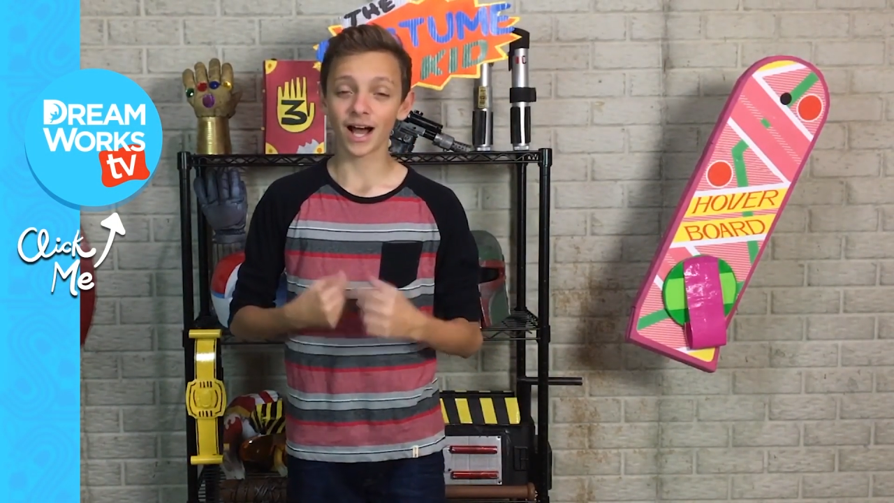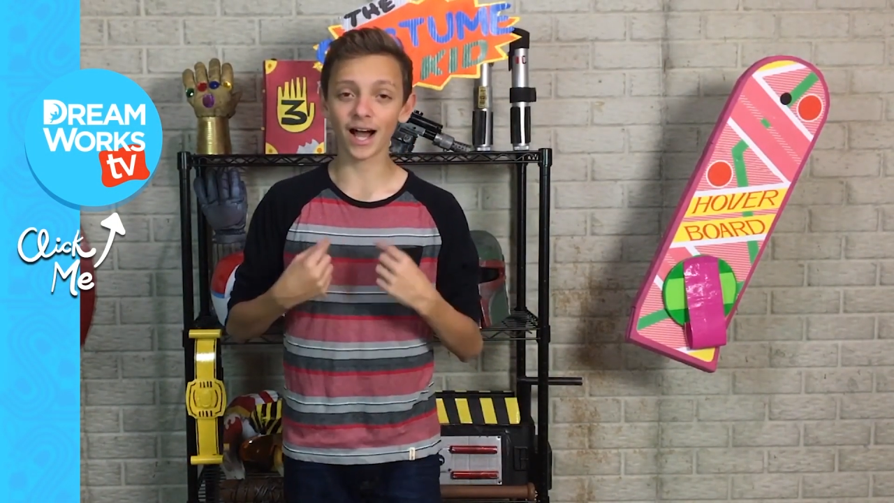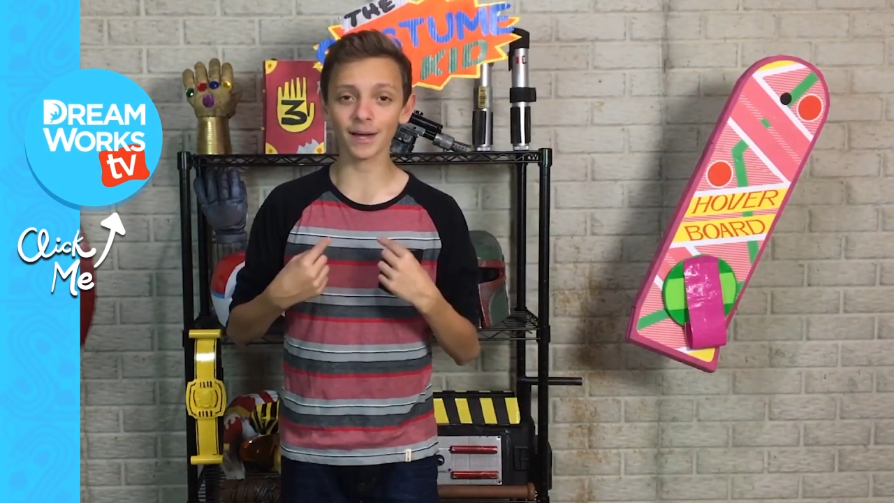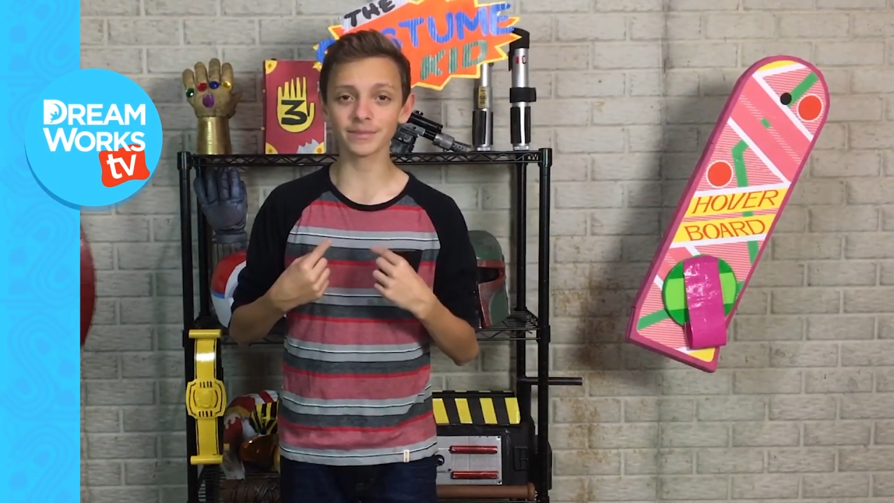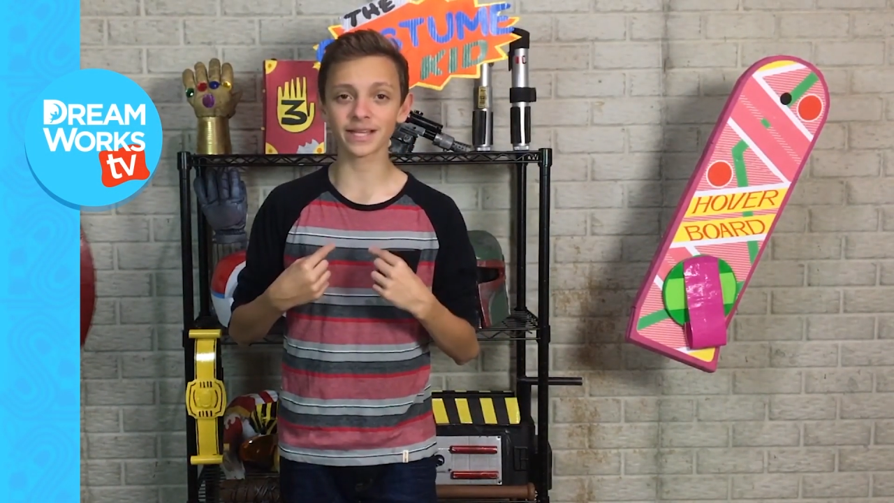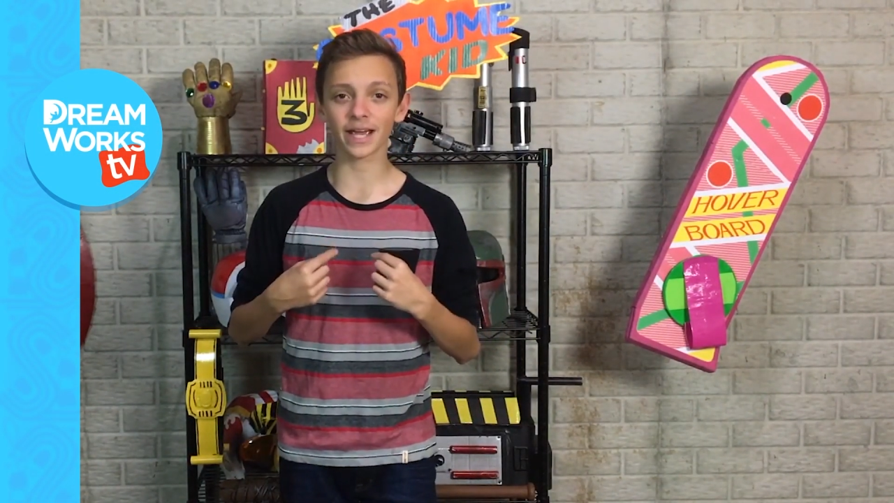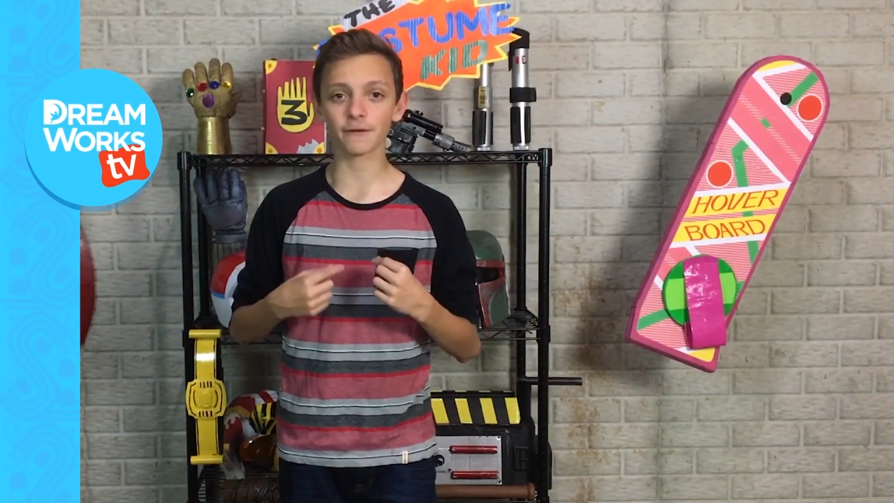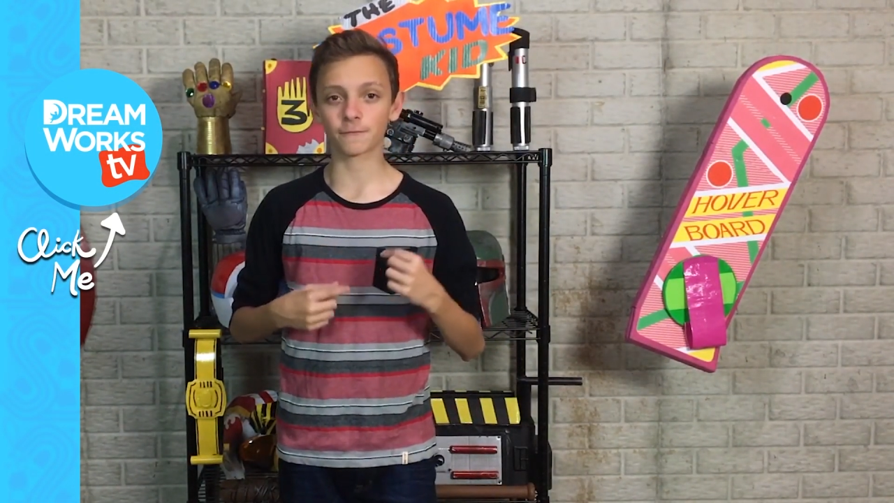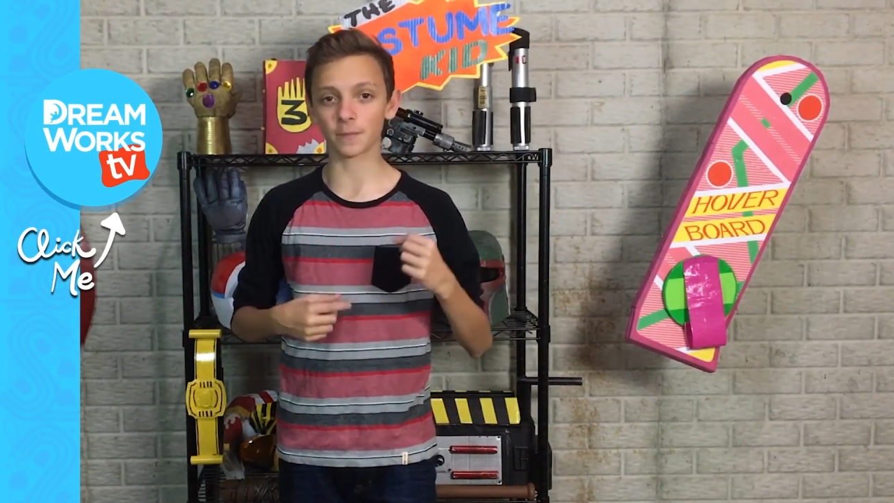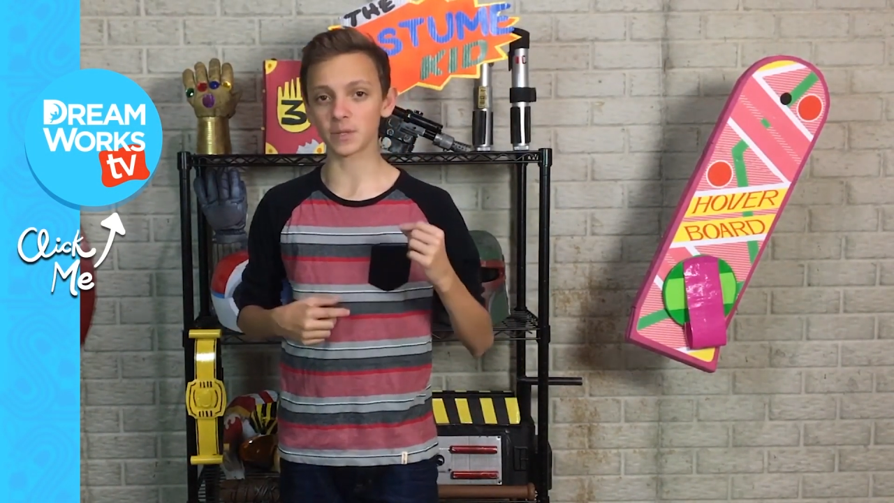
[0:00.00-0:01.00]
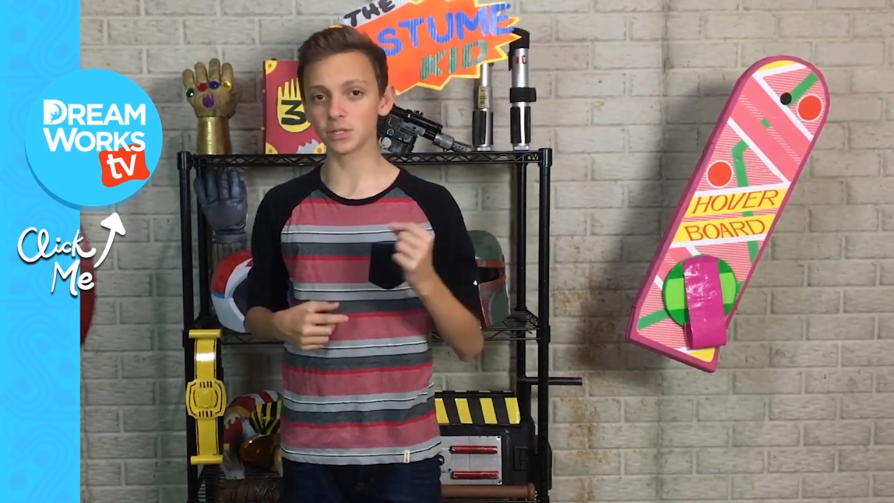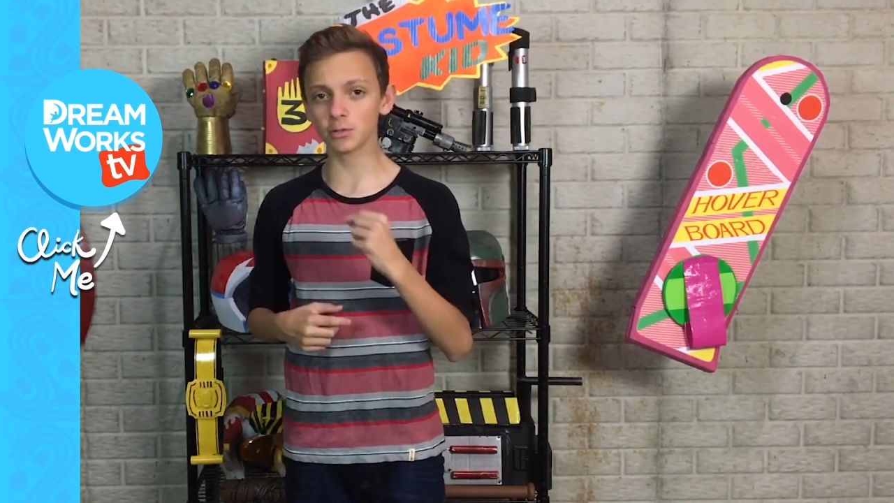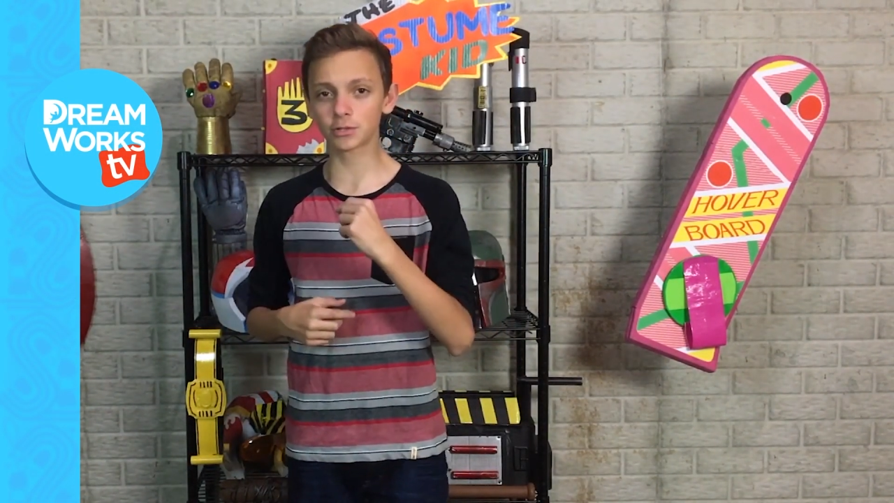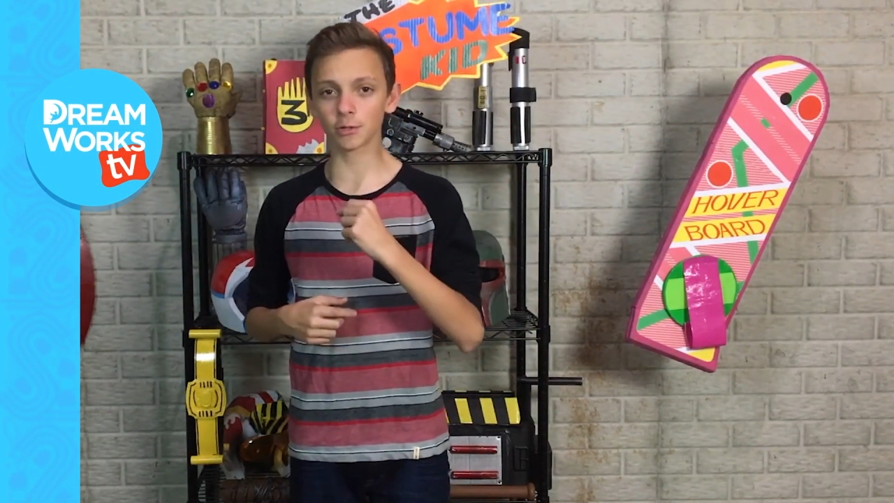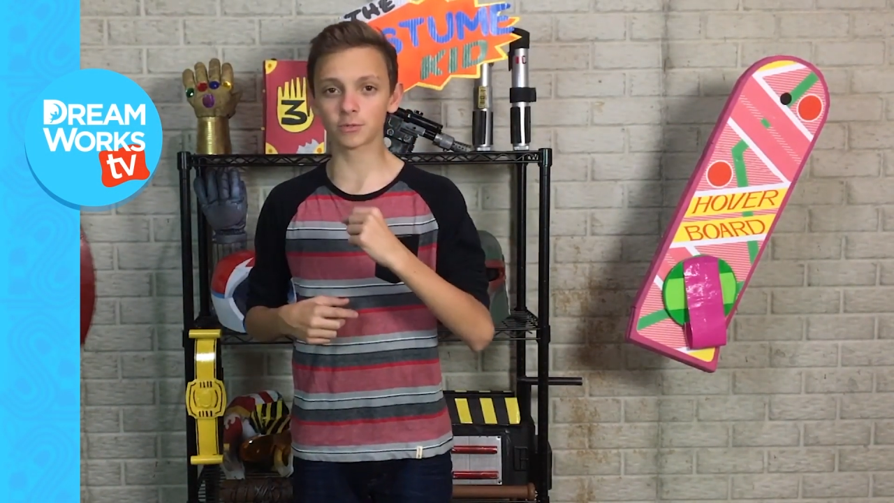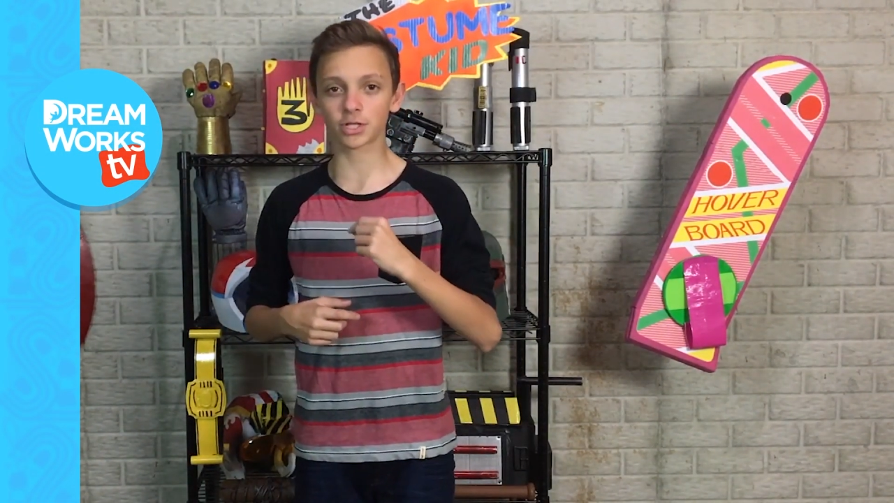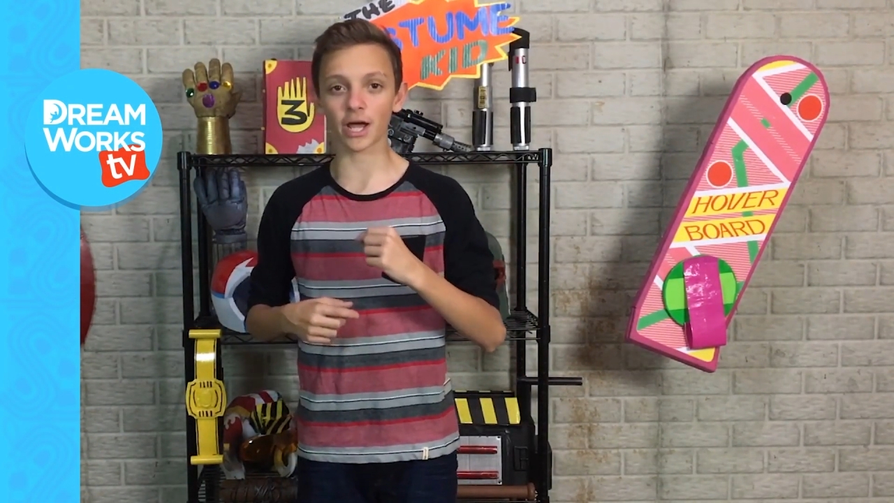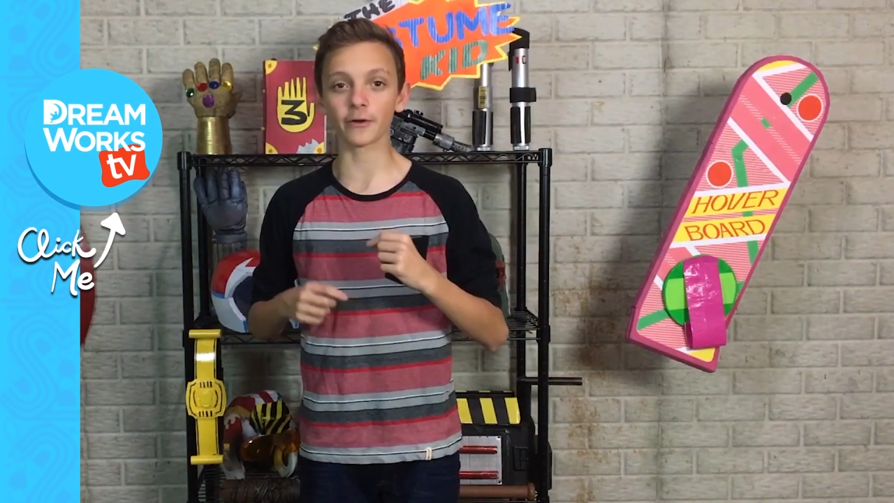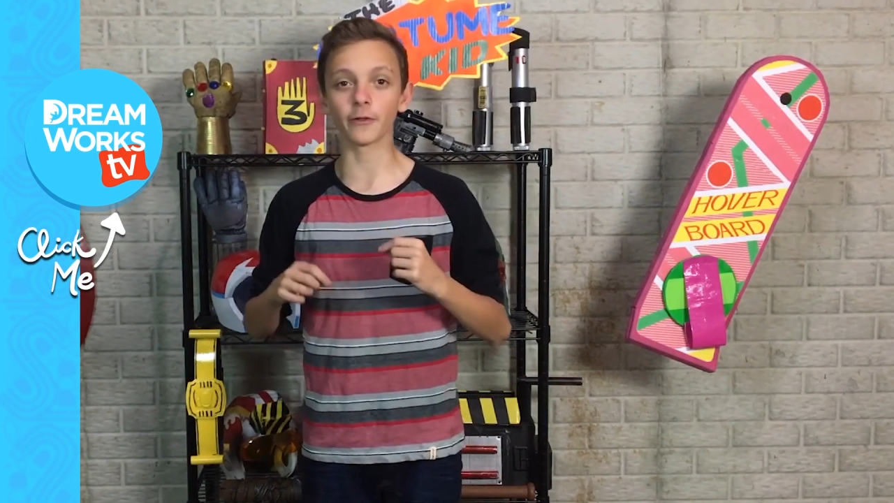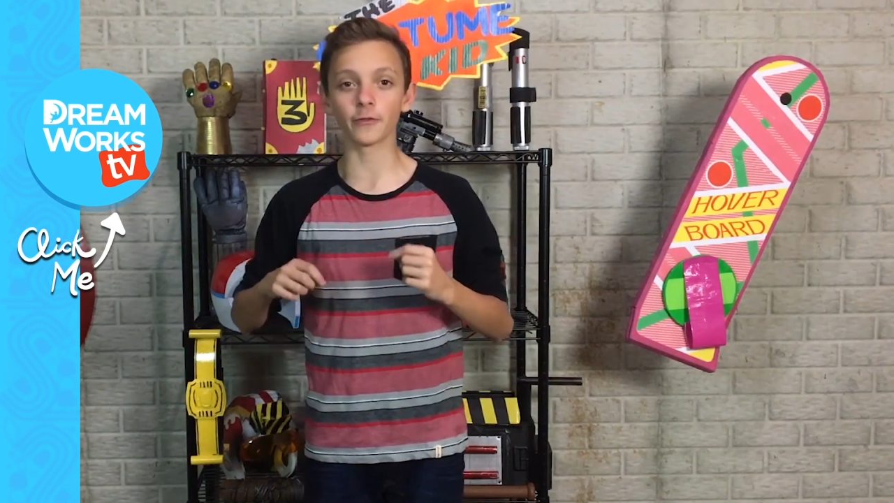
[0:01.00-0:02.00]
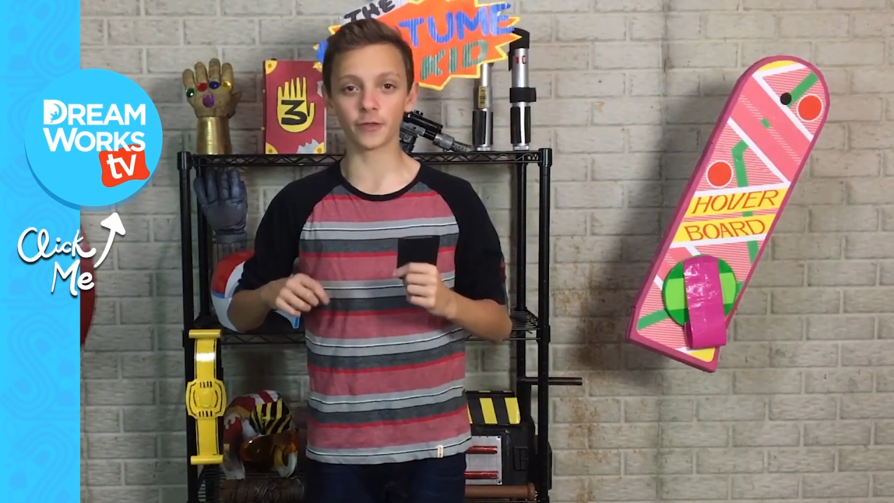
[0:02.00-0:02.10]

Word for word: I'm Dave from the YouTube channel